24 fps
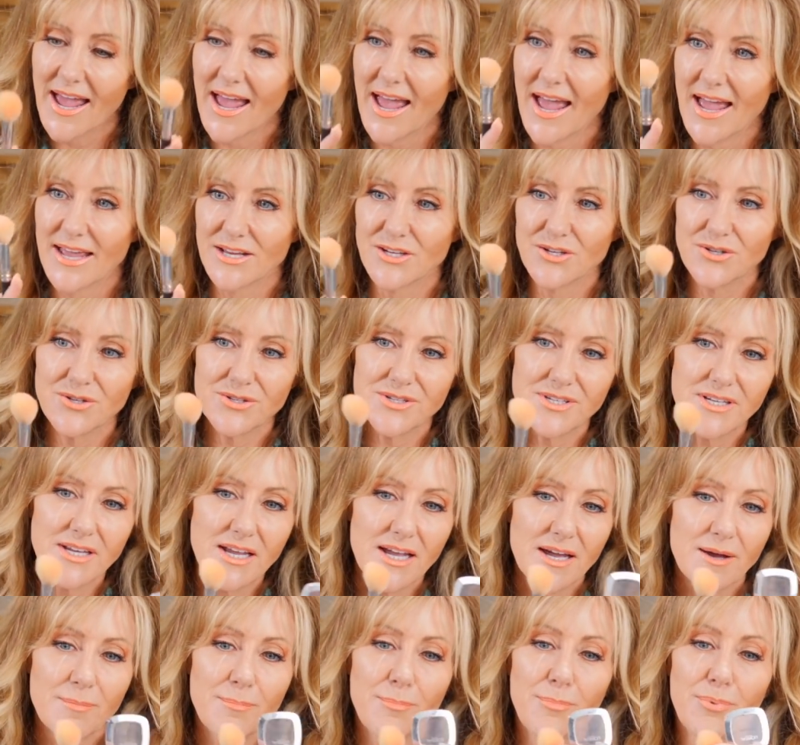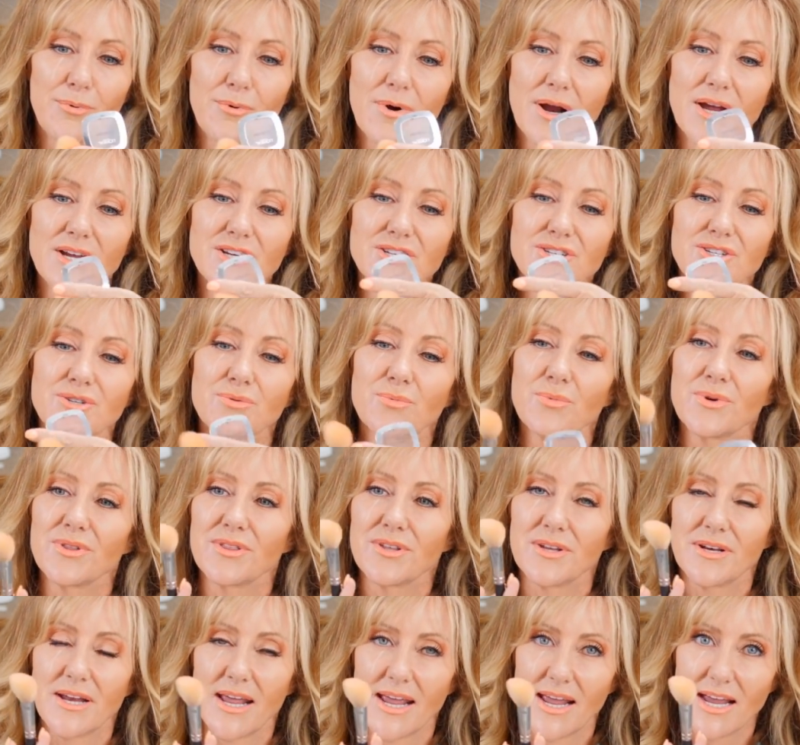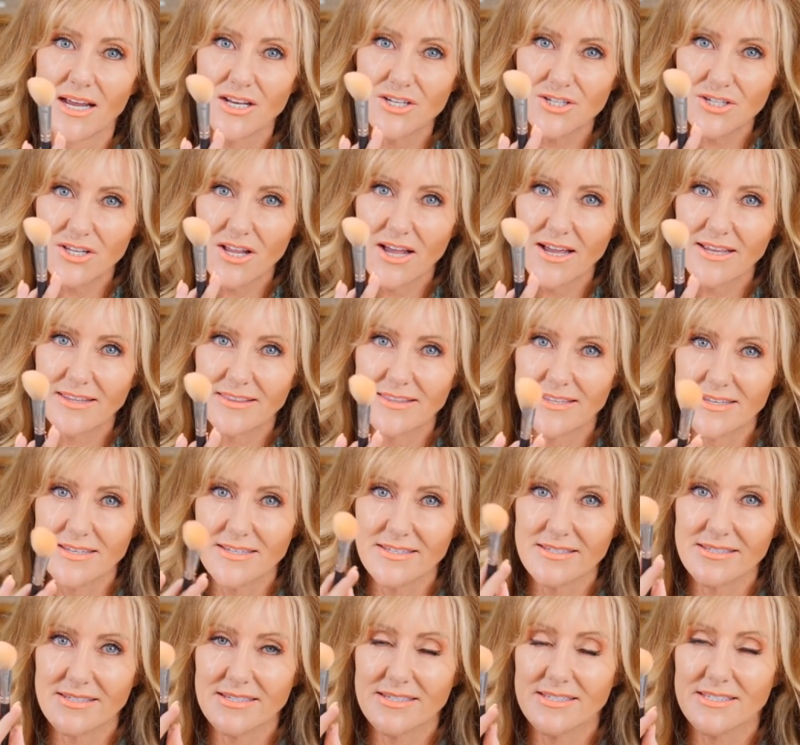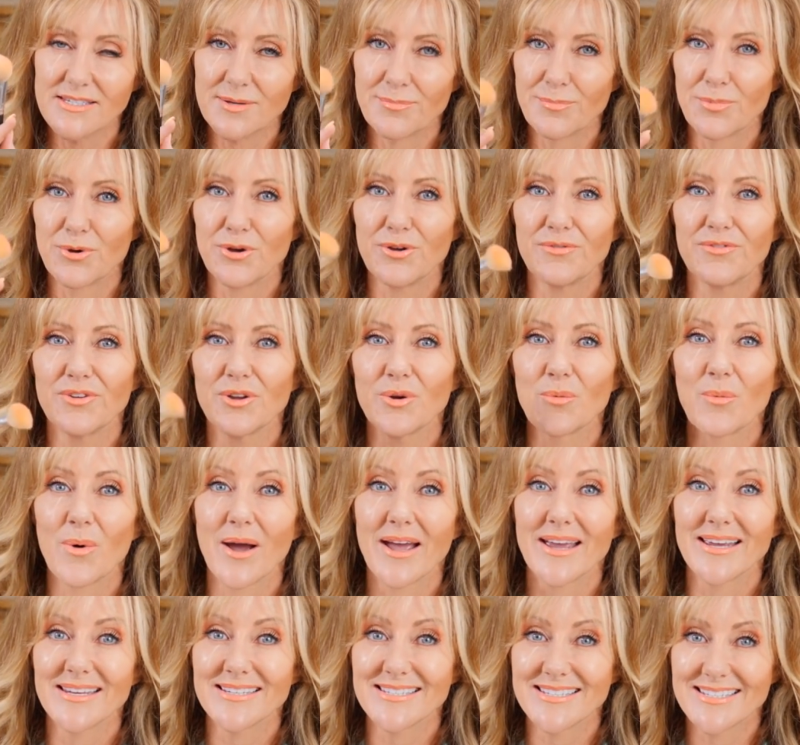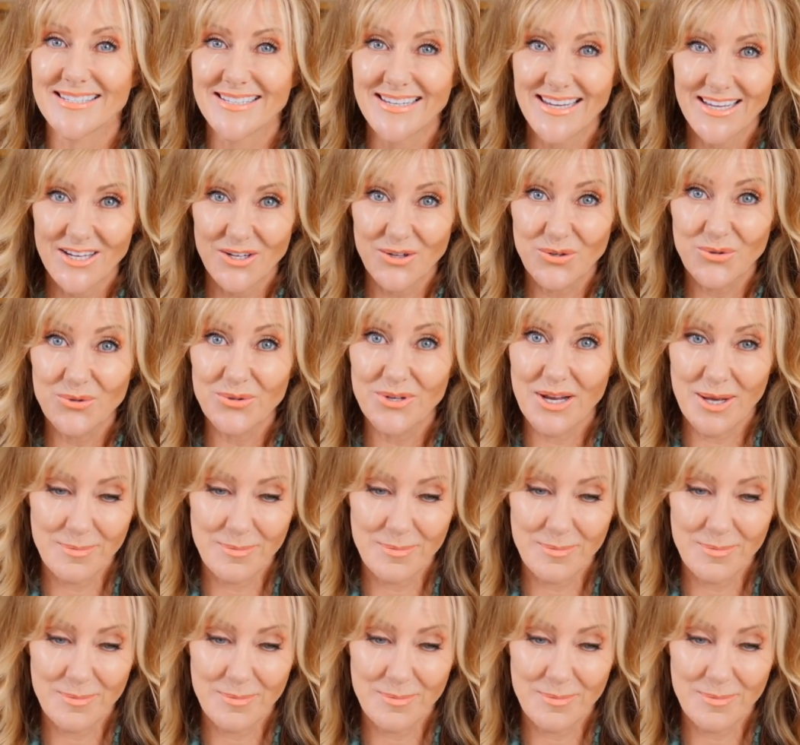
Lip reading: And using a brush with an edge like this is the perfect way to get a good